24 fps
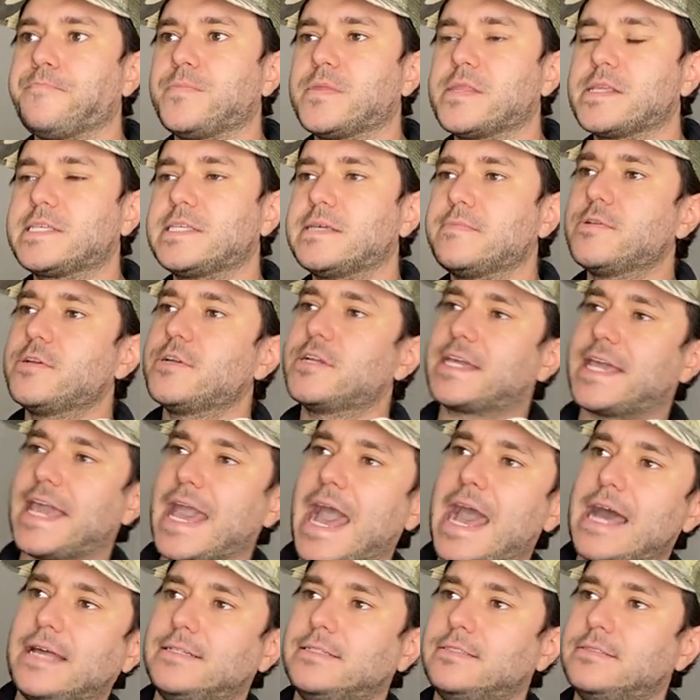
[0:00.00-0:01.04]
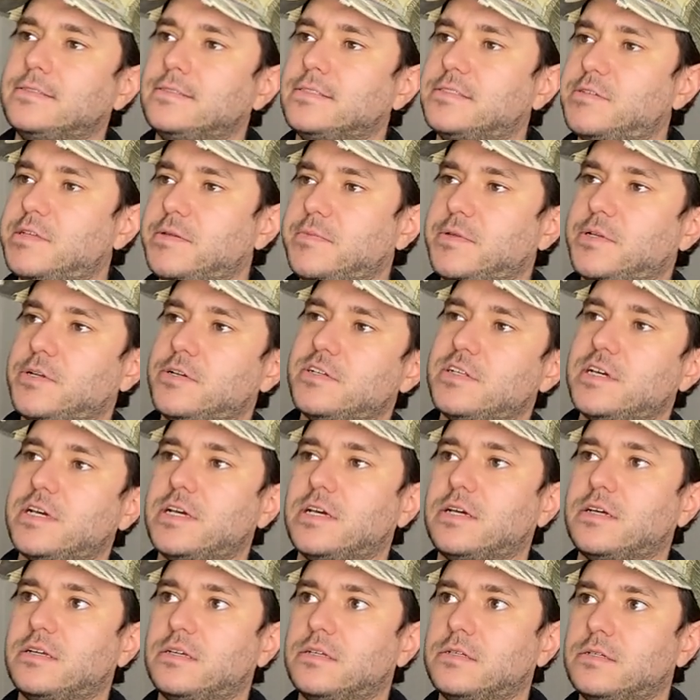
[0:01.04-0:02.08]
similar to Katin, similar
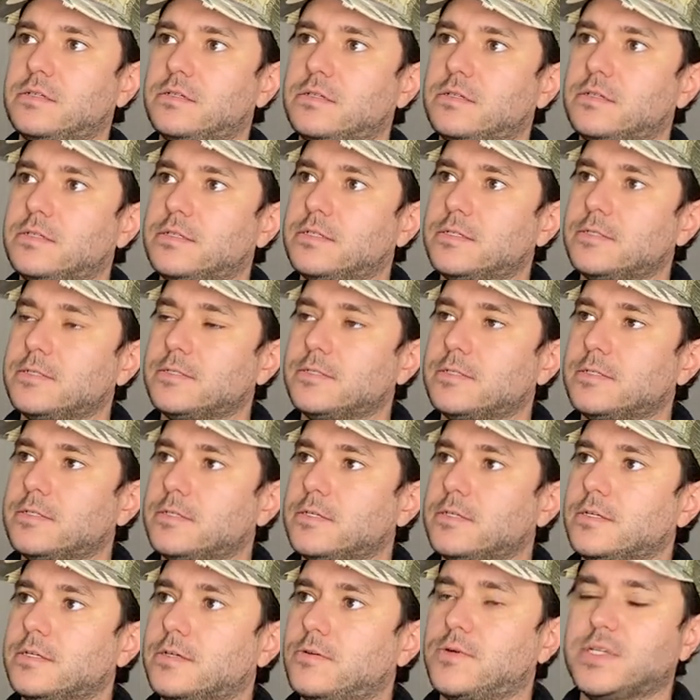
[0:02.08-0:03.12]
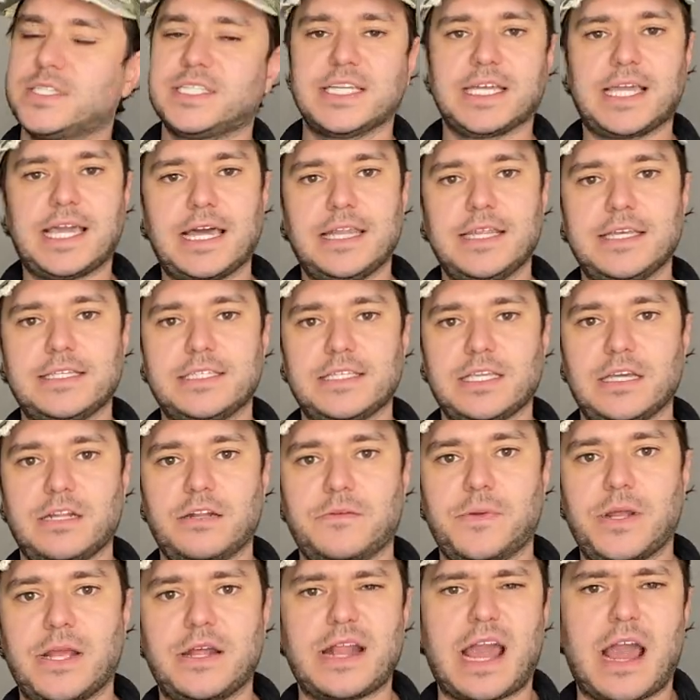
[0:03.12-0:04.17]
to what's the Kelly Slater
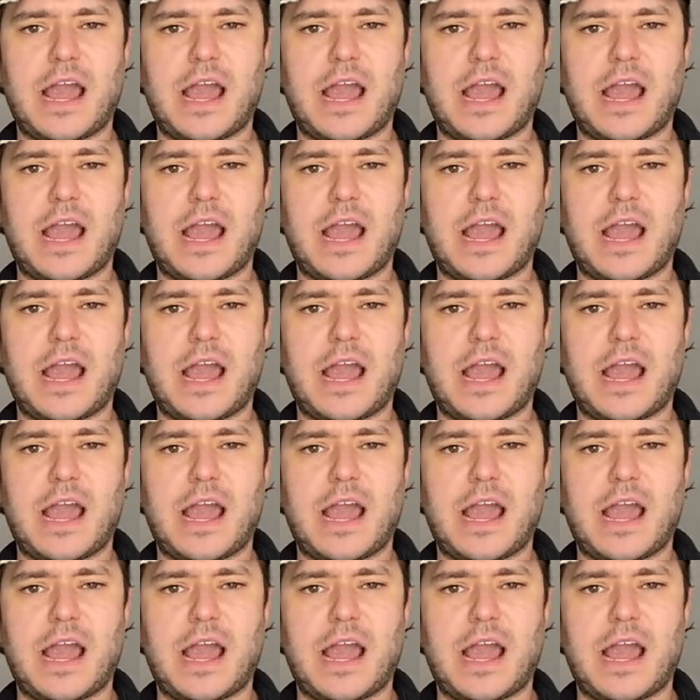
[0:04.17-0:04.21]
brand,